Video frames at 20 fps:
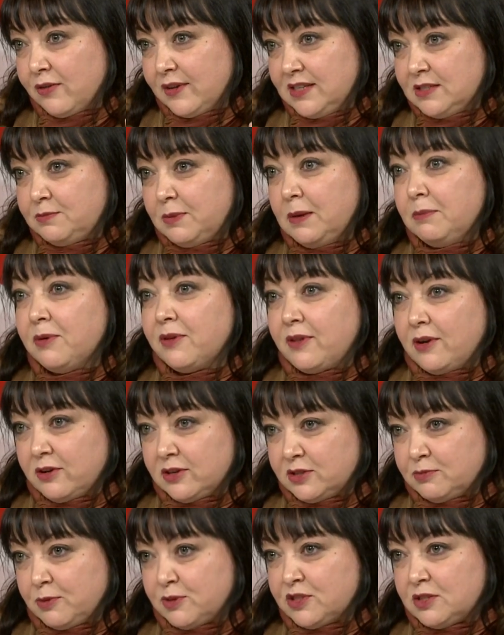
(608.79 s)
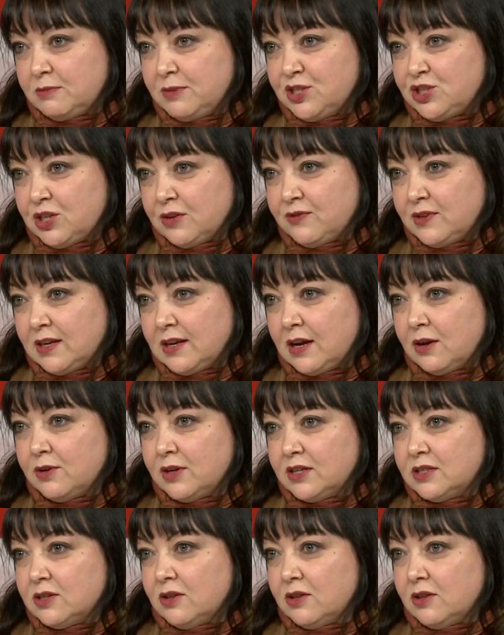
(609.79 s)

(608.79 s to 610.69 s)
all these people that are supposed to be shifted out